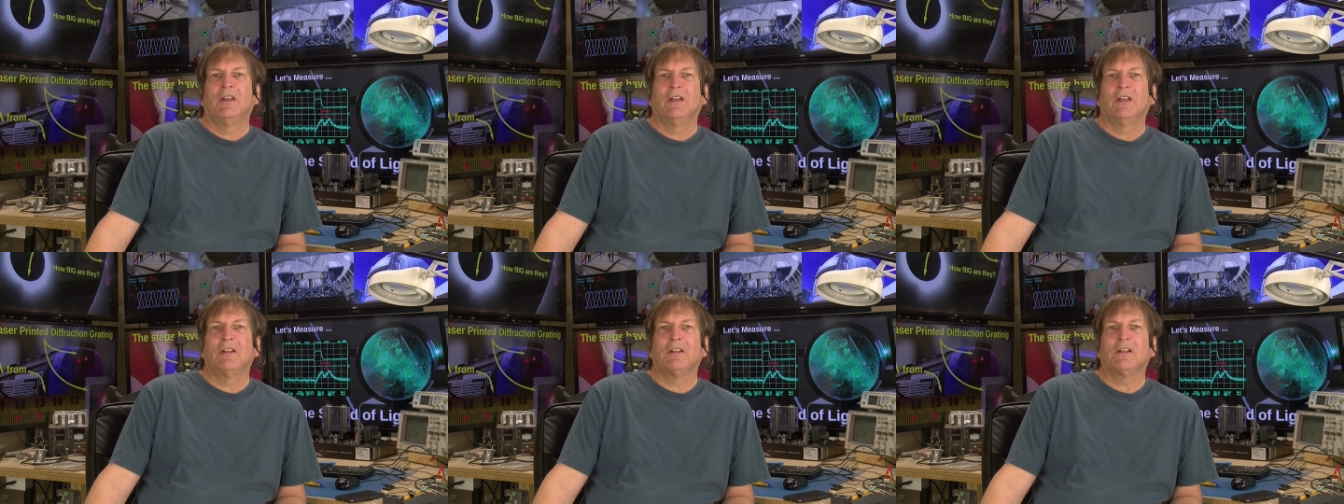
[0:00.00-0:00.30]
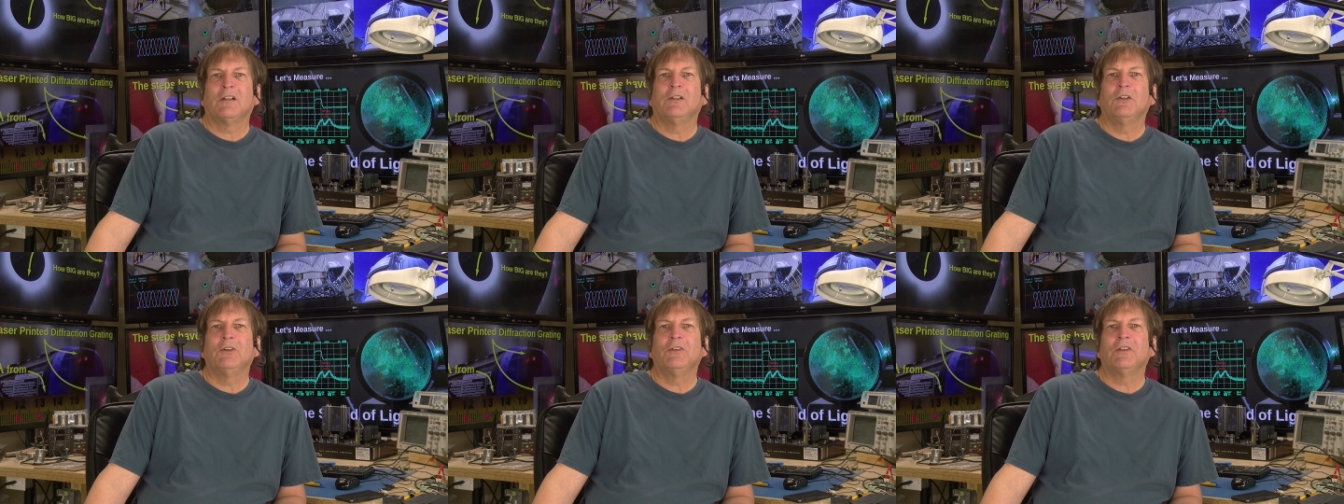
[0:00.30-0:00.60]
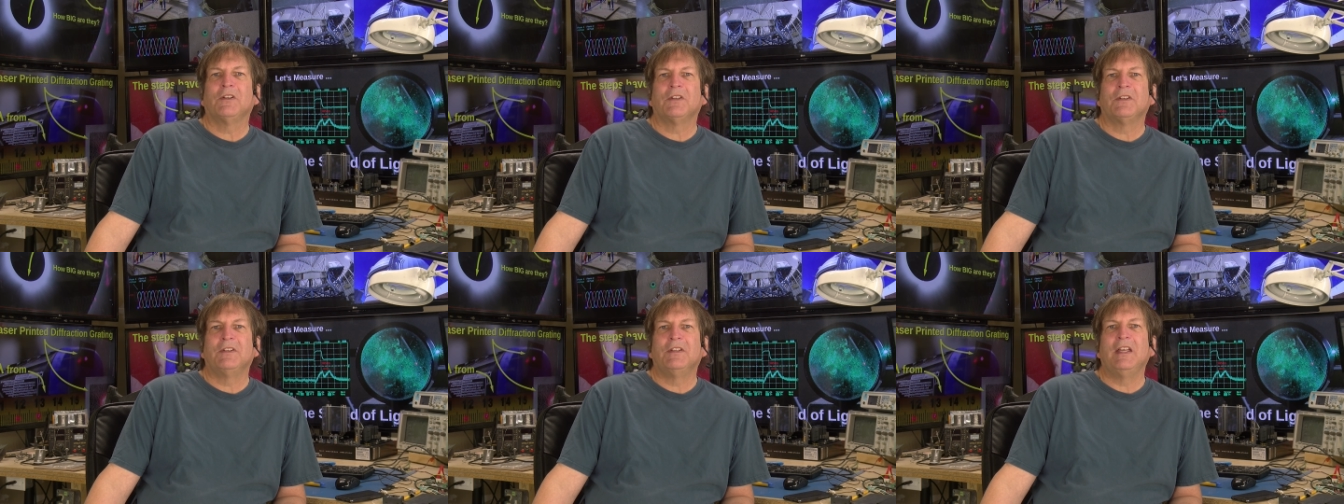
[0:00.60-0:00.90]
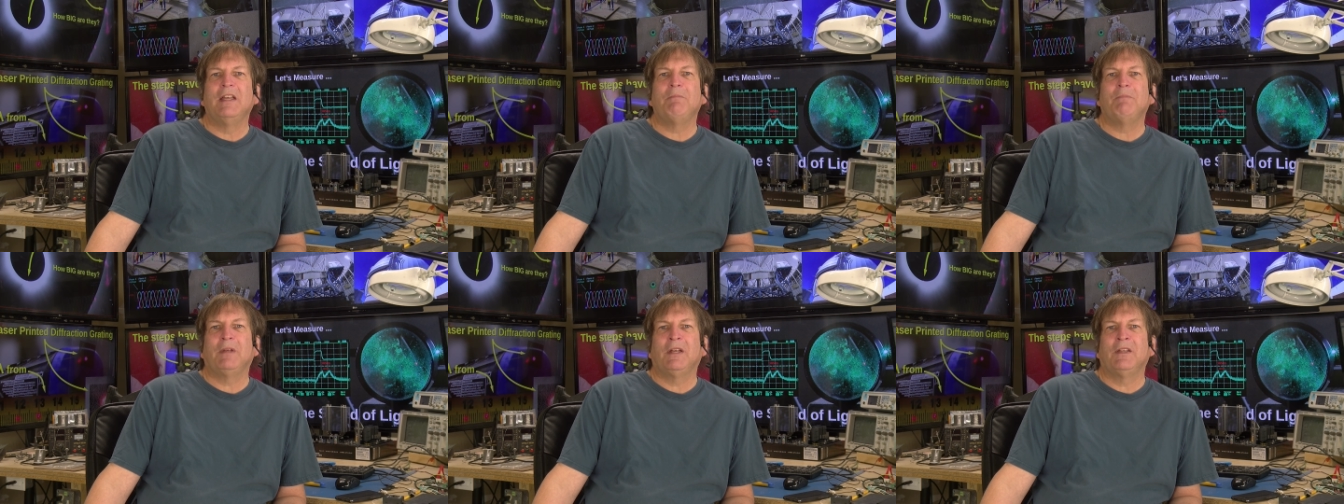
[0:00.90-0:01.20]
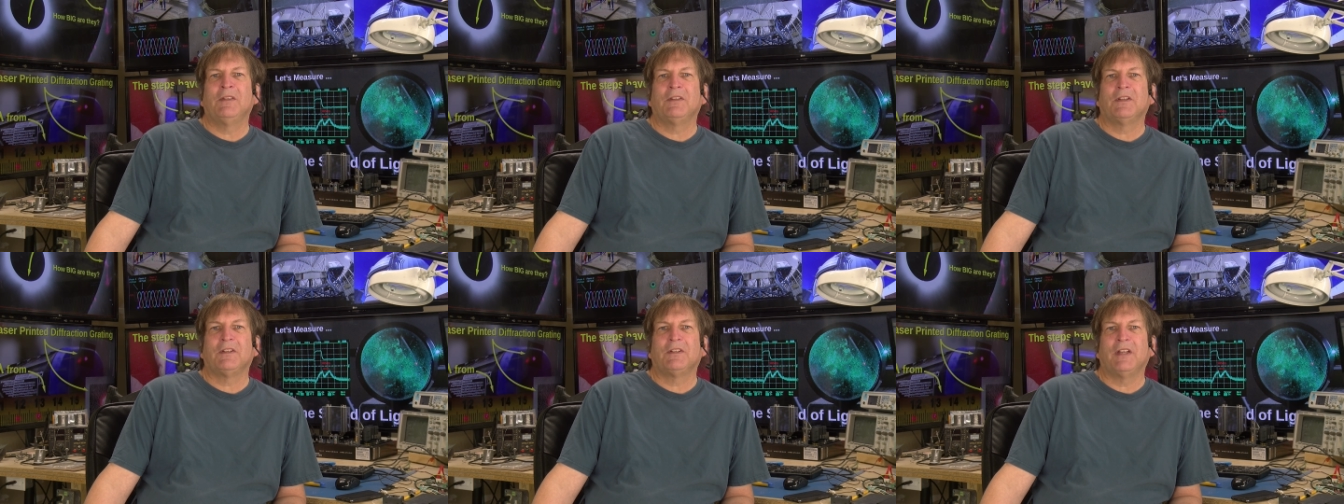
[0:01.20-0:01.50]
included deep
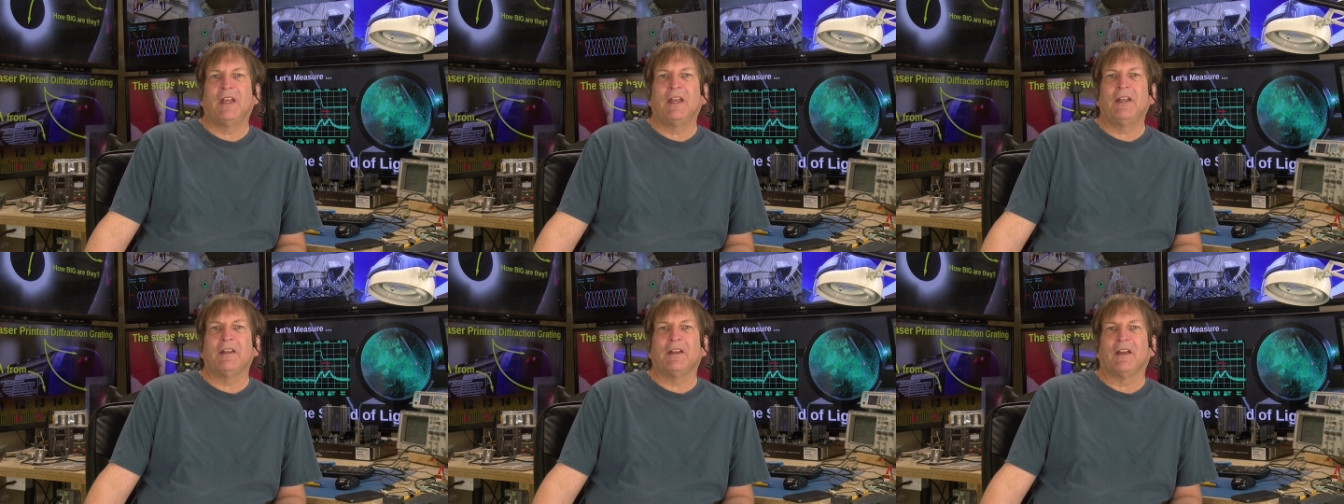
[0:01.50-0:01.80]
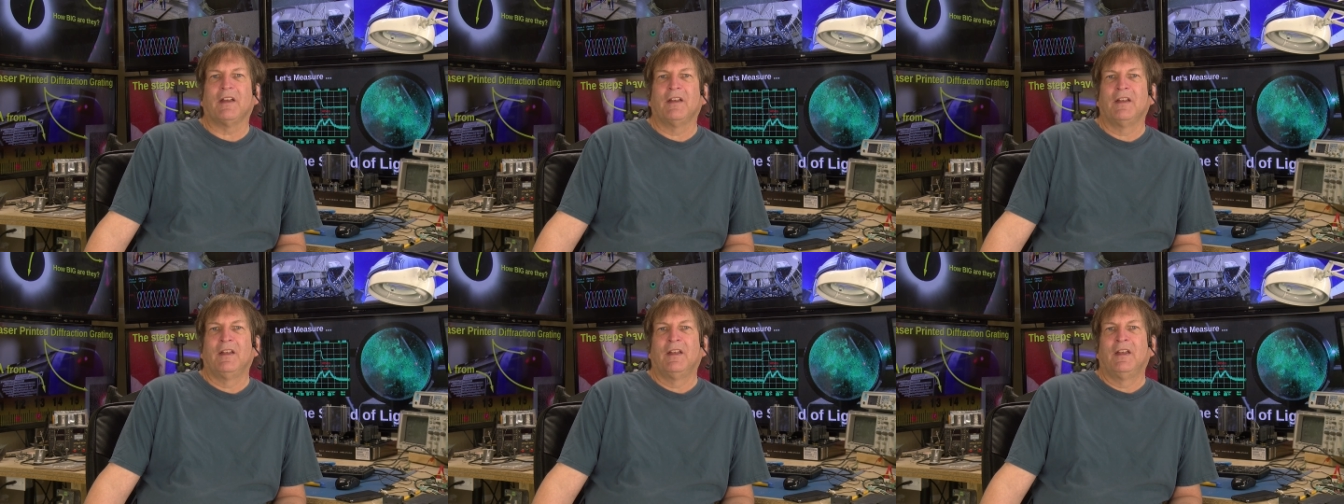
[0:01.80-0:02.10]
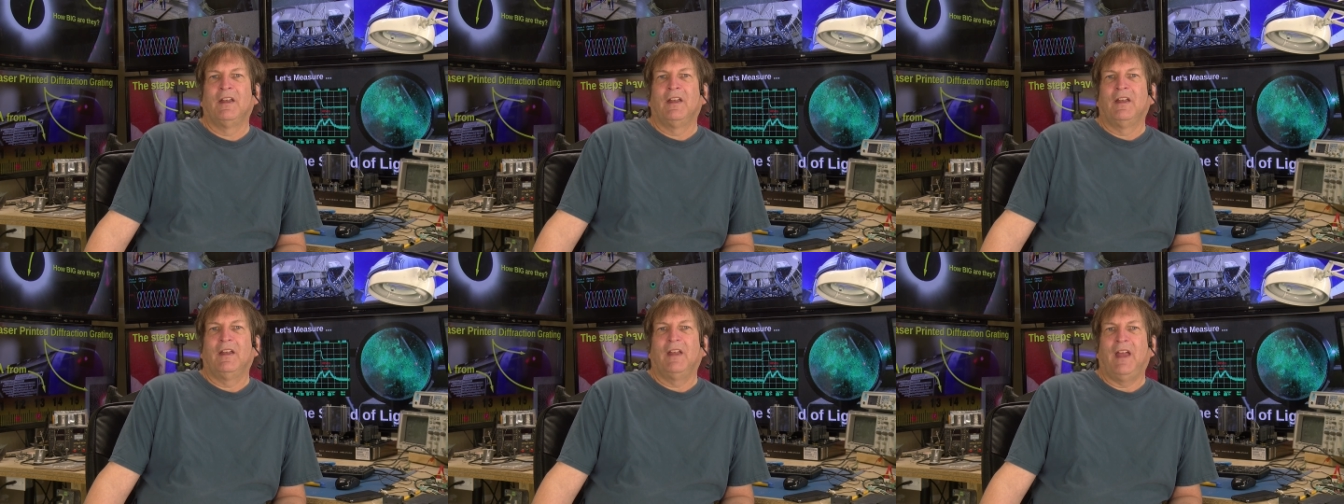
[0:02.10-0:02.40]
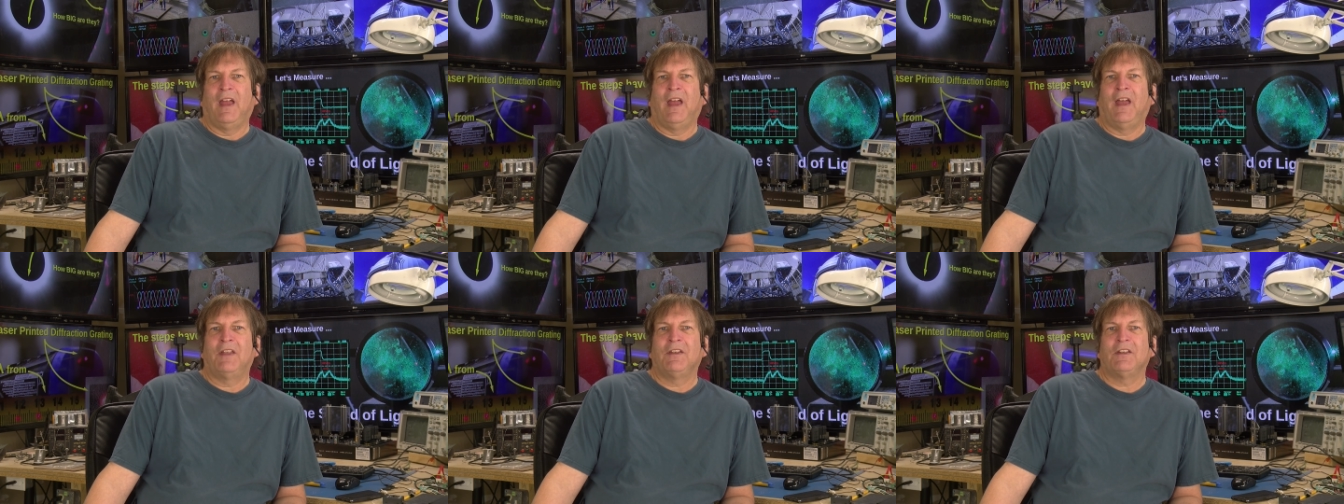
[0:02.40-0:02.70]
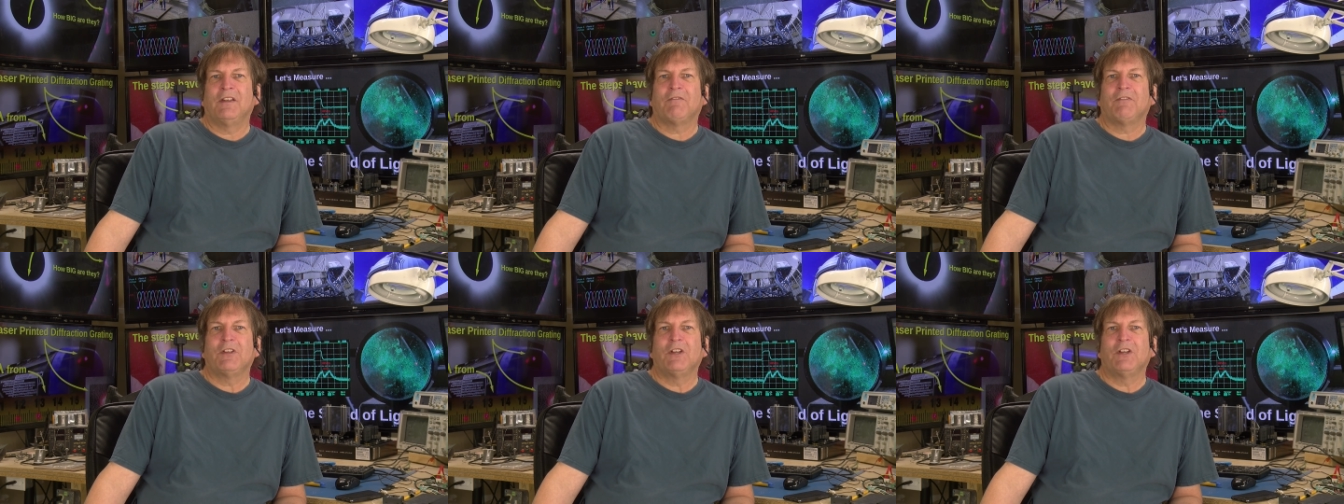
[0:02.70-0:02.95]
in the data. And if